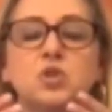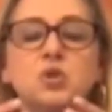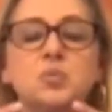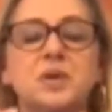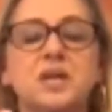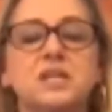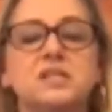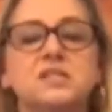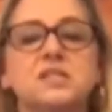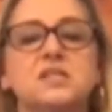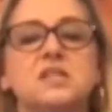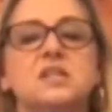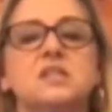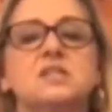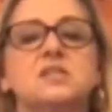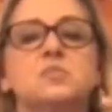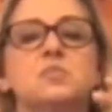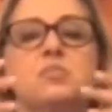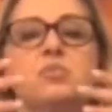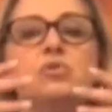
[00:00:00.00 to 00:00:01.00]
because of the
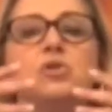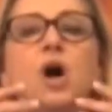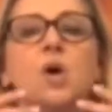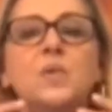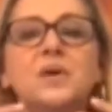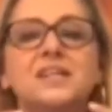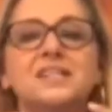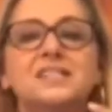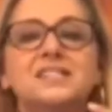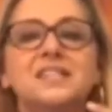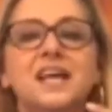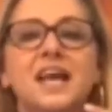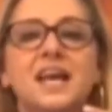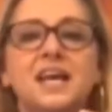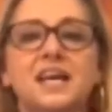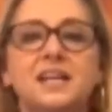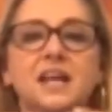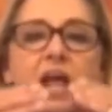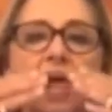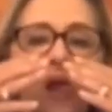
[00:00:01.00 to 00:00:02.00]
blowing sand,
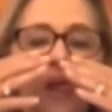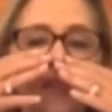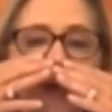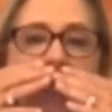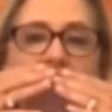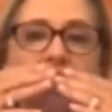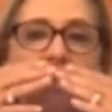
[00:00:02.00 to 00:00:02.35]
they can